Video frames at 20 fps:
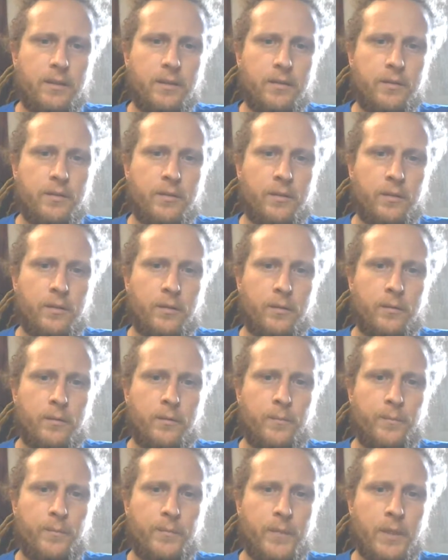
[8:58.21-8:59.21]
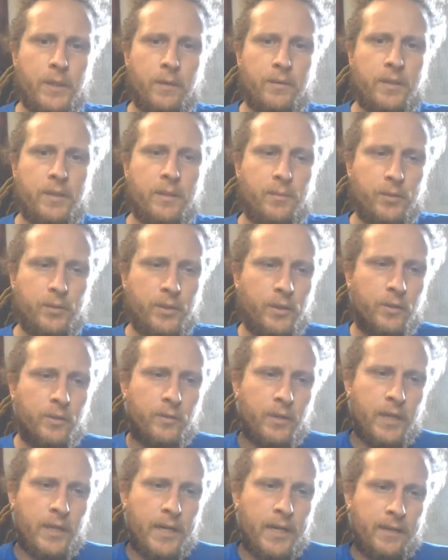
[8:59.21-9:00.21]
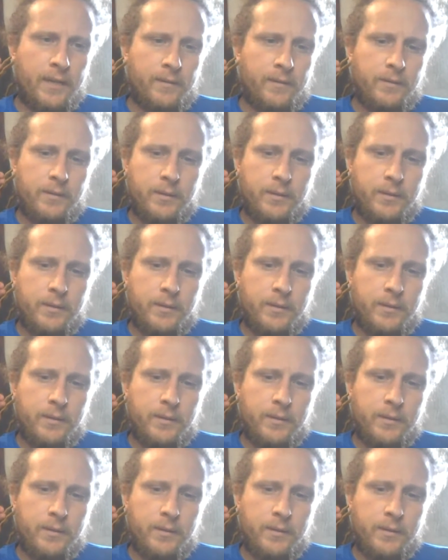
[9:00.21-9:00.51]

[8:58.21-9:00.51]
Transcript: So I was able to do that.